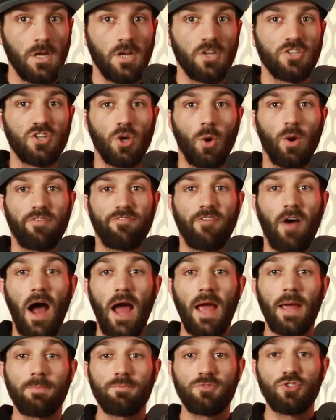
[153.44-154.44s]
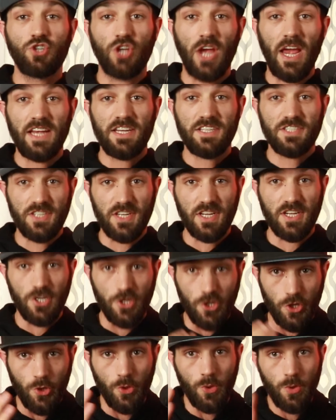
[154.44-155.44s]
So if I'm chasing
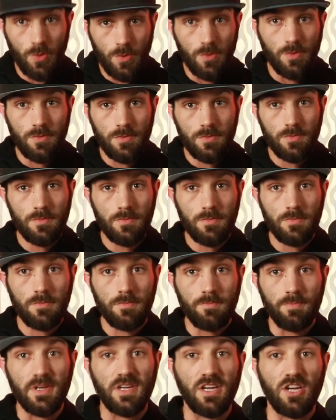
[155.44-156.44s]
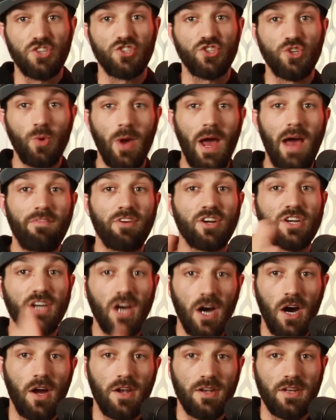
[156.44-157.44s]
you because you have a
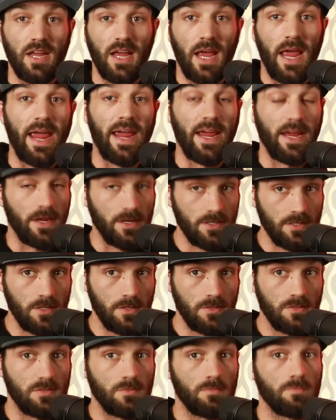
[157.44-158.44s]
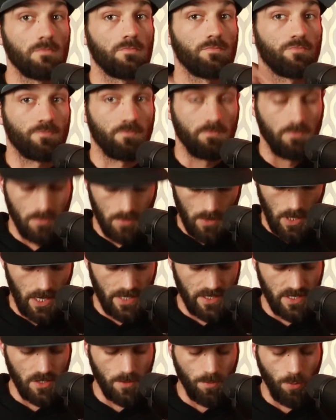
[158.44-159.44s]
gun, and I
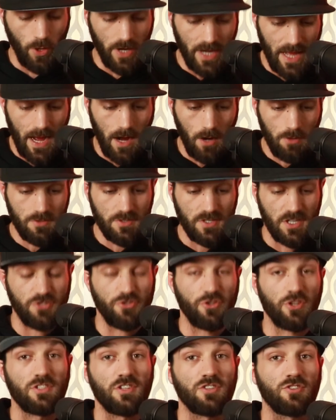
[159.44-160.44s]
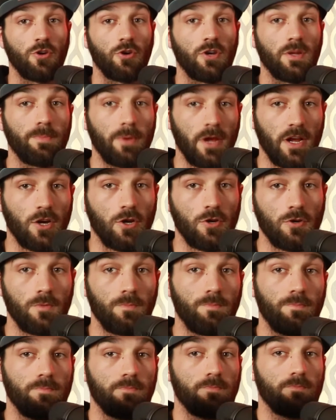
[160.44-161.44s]
need to point out, District Attorney Binger
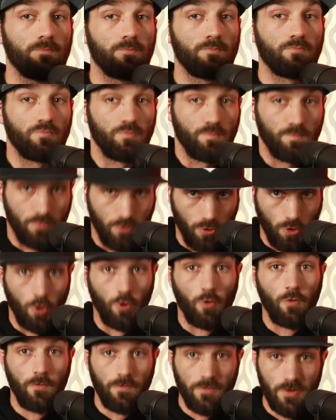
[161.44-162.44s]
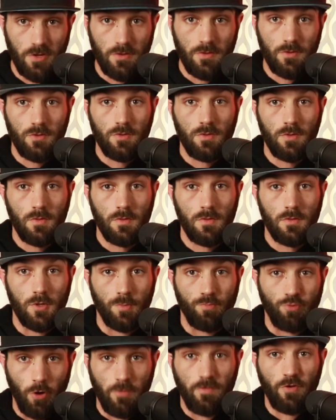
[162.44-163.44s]
proved the
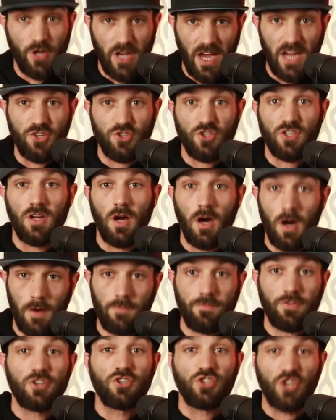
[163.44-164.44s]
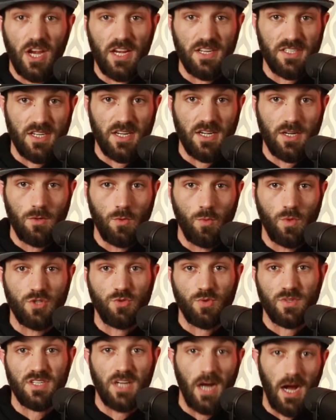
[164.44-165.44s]
provocation of the chasing, which
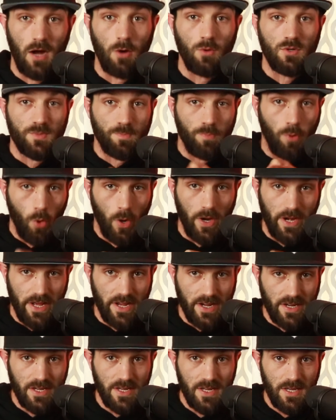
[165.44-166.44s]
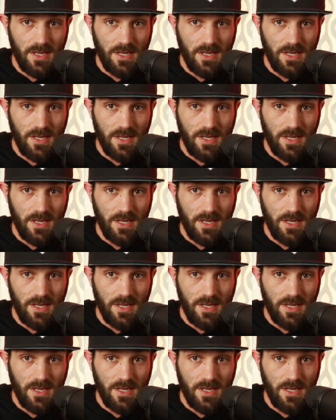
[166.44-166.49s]
was Kyle was pointing